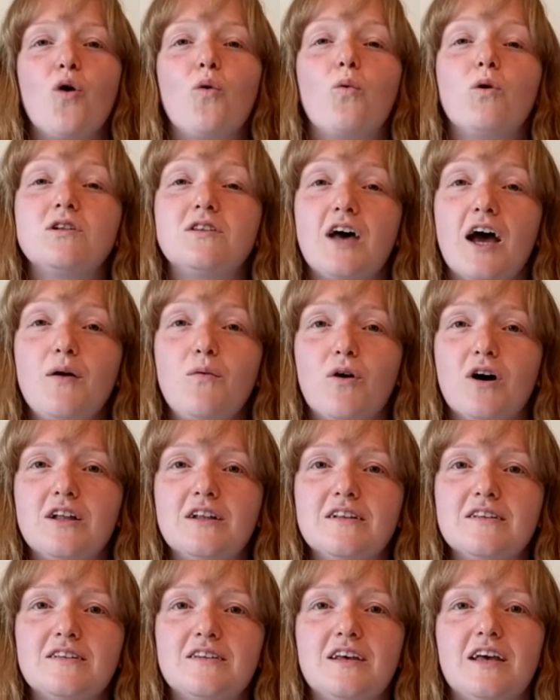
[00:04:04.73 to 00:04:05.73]
What I
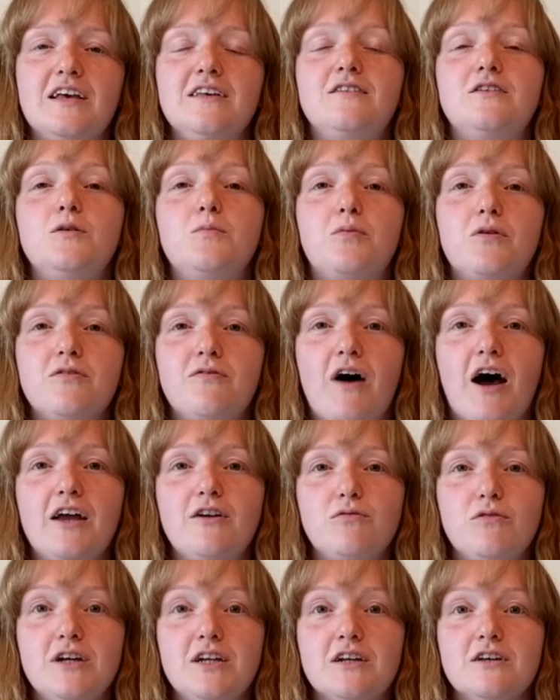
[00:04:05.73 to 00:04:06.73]
want is to
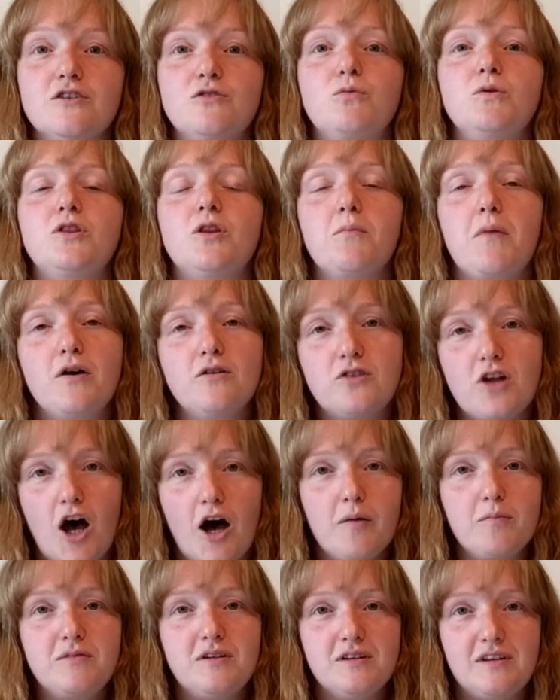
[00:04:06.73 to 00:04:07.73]
provide readers with the most
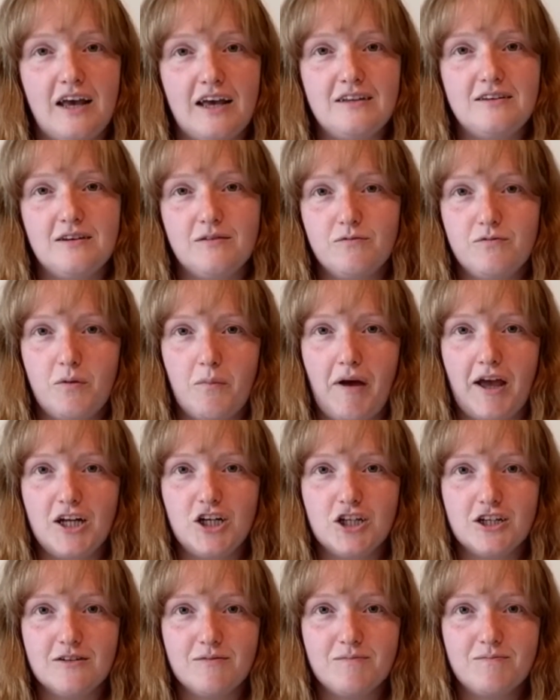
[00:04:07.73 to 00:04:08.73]
up-to-date
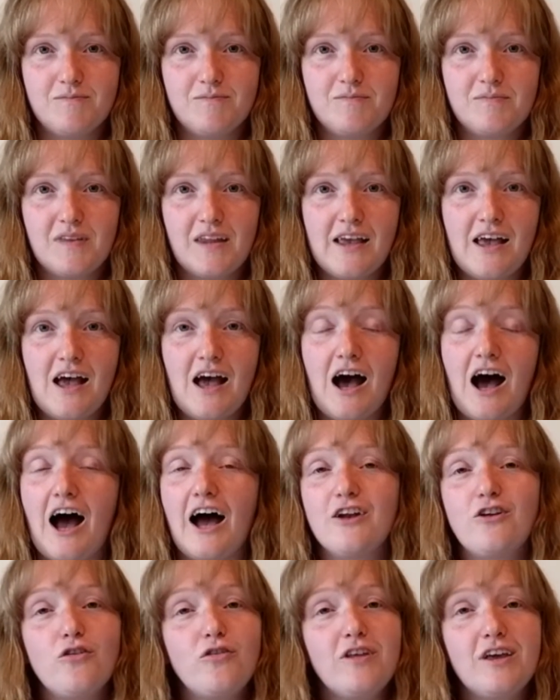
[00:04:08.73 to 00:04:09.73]
information.
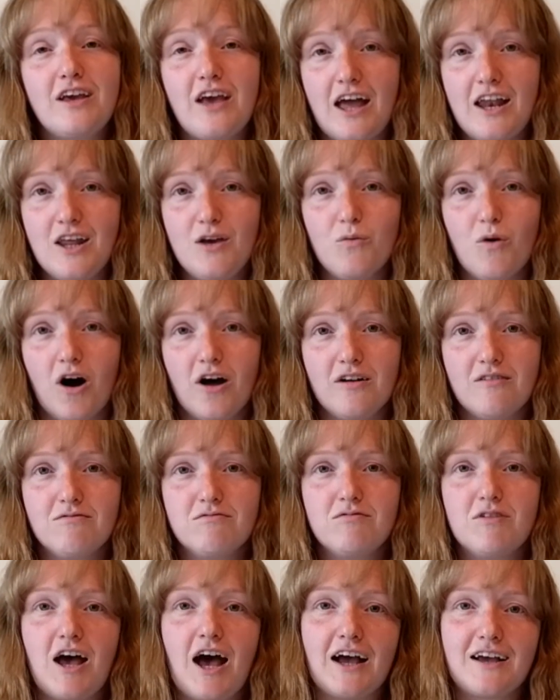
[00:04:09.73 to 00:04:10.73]
I don't think anyone,
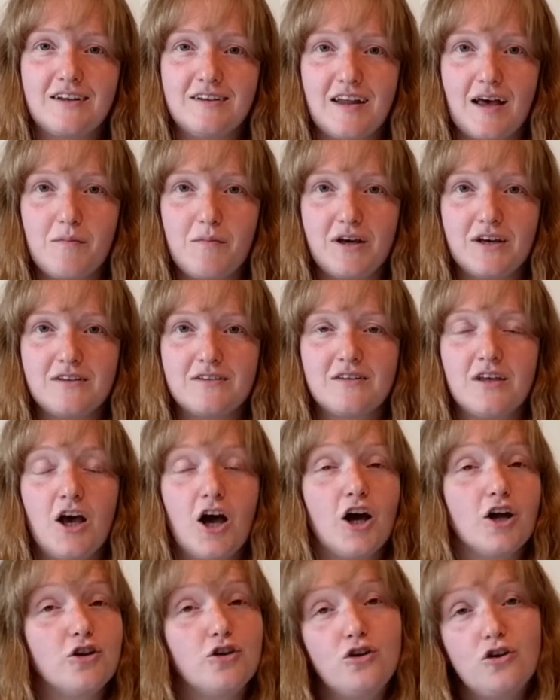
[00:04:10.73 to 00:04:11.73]
academics
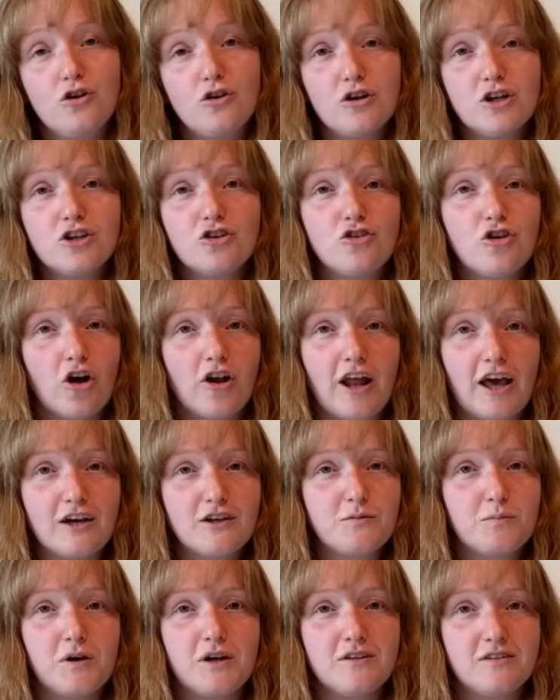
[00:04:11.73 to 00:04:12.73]
and curious
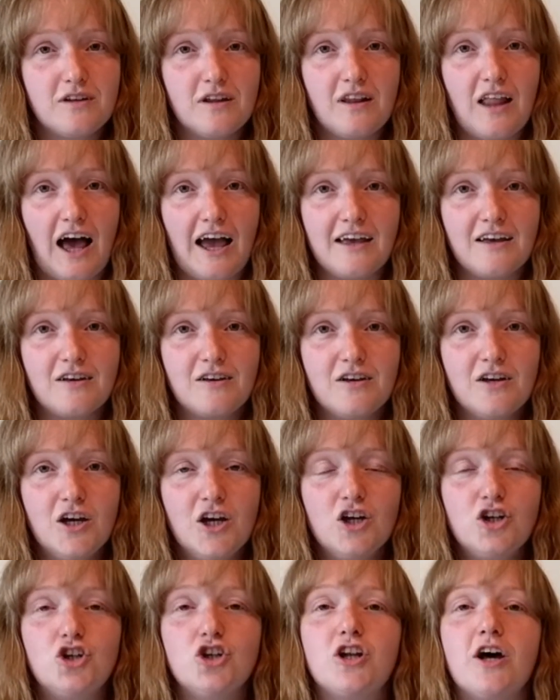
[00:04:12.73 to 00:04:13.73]
non-experts alike,
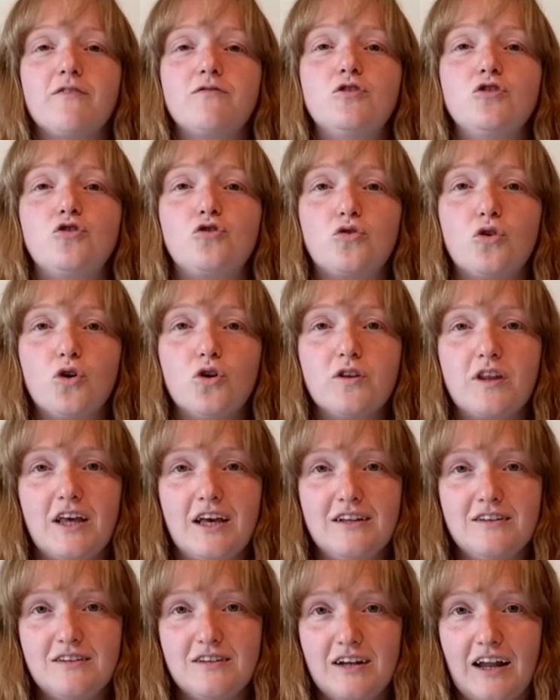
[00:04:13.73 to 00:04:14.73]
should have to trawl the
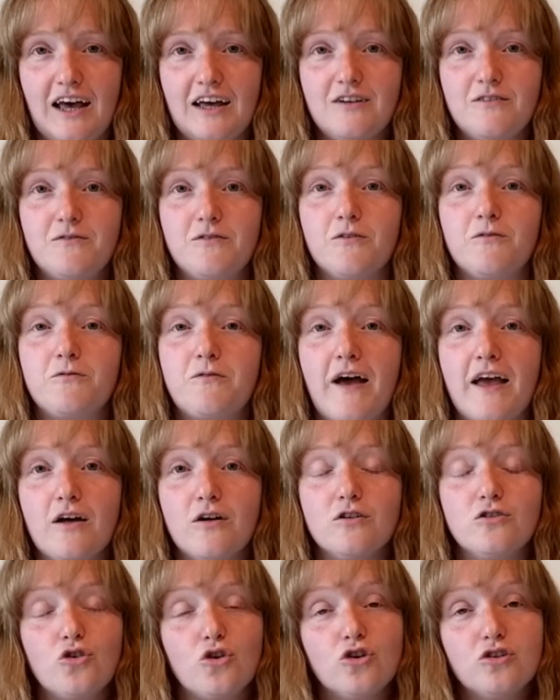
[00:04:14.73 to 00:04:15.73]
internet for
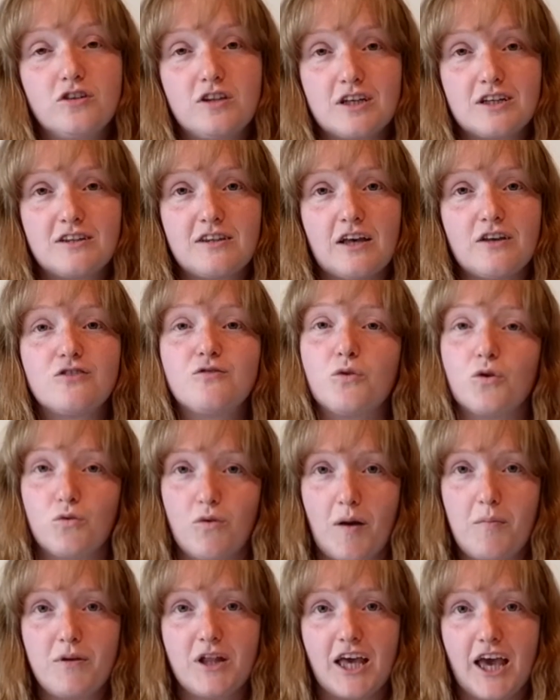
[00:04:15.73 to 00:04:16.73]
failed or successful
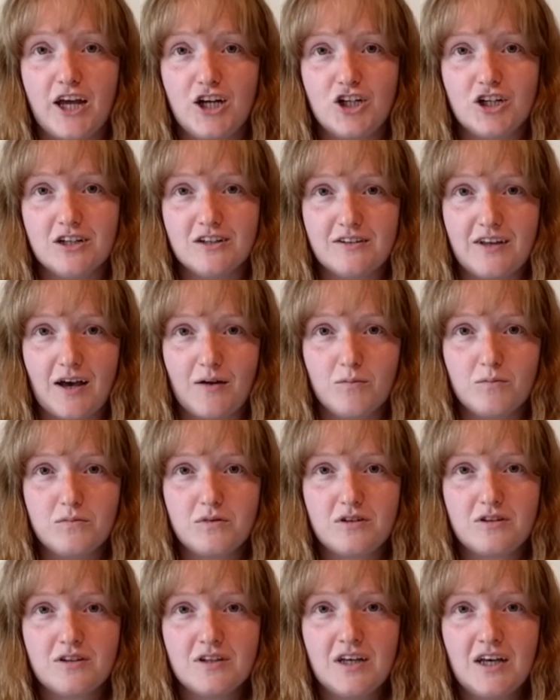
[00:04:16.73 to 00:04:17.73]
replication
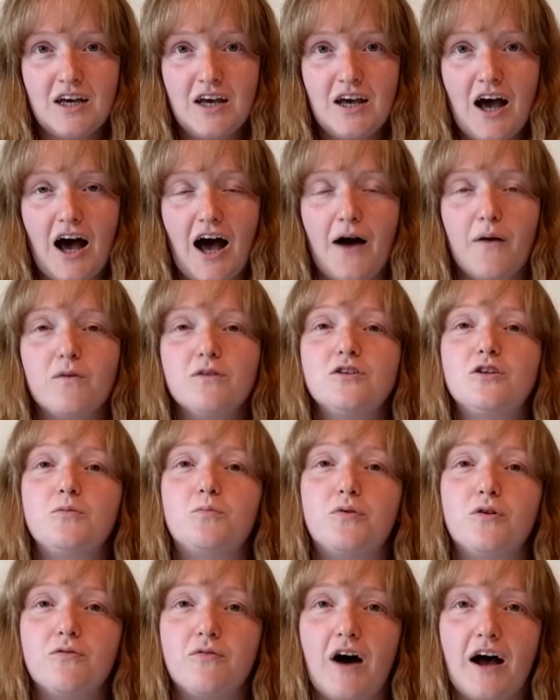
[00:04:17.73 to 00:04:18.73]
attempts. I want to
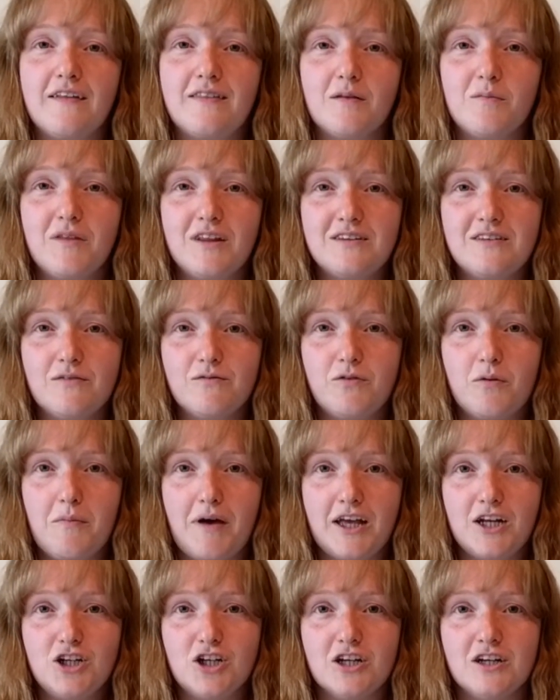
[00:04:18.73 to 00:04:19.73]
provide them this
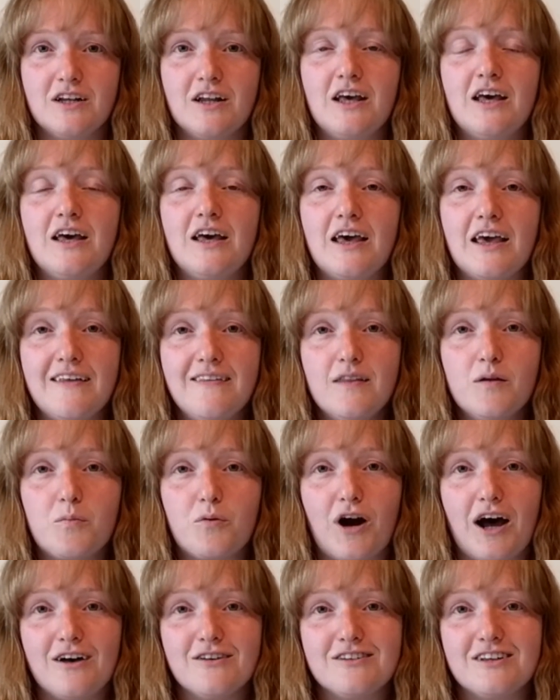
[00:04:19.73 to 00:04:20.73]
information in the
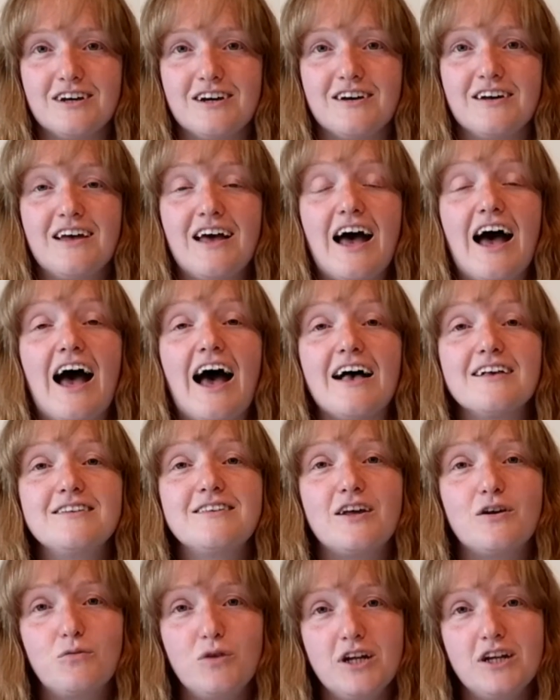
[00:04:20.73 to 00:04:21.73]
browser as
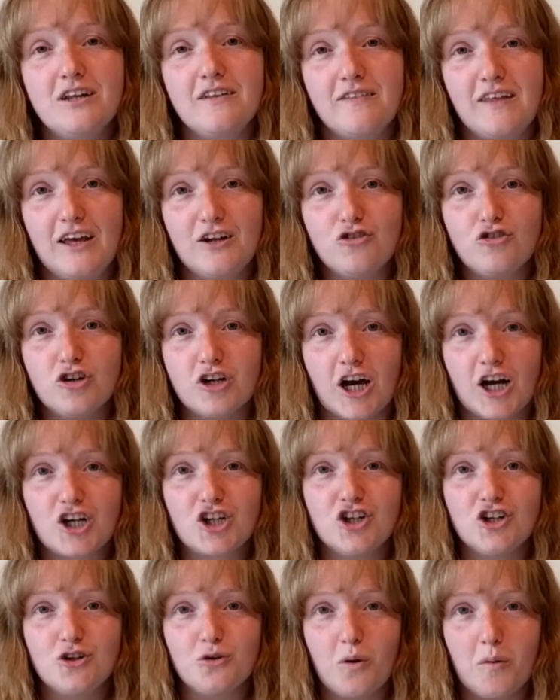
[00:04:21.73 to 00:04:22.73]
they're reading the
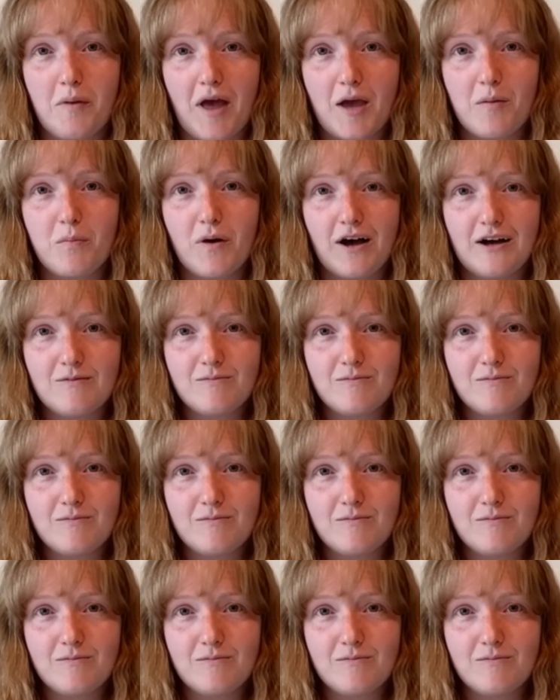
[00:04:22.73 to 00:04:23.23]
introduction to a paper.